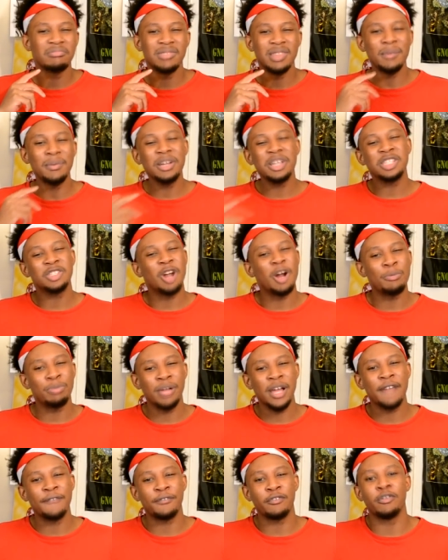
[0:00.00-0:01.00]
Let me just start
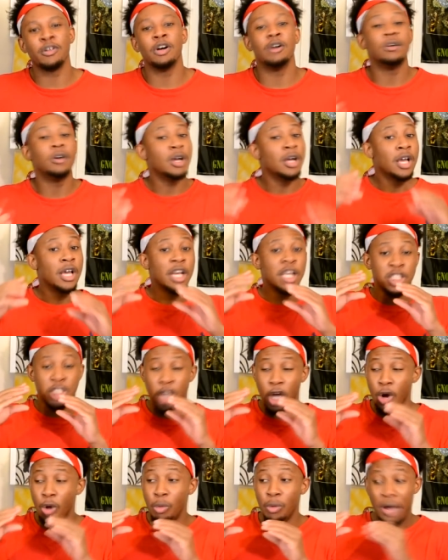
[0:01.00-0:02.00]
playing for real.
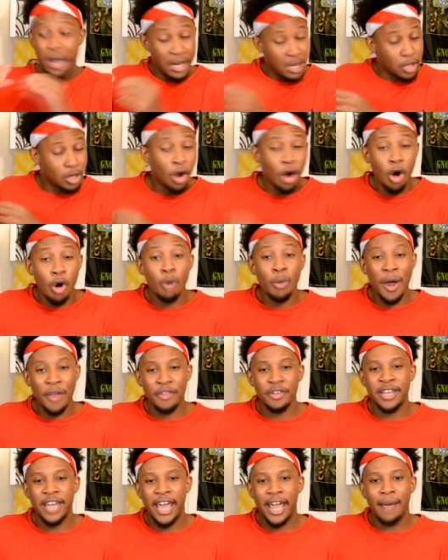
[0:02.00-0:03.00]
So in the cold
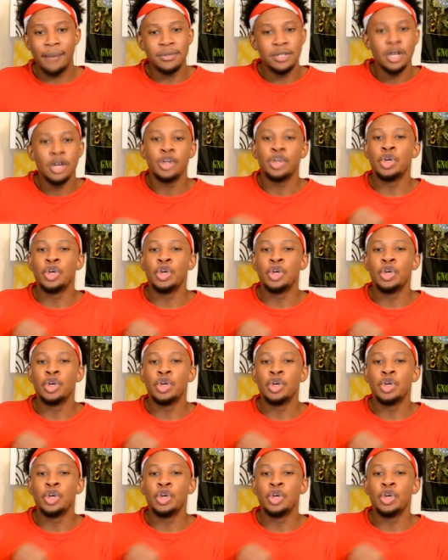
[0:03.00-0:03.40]
weather games,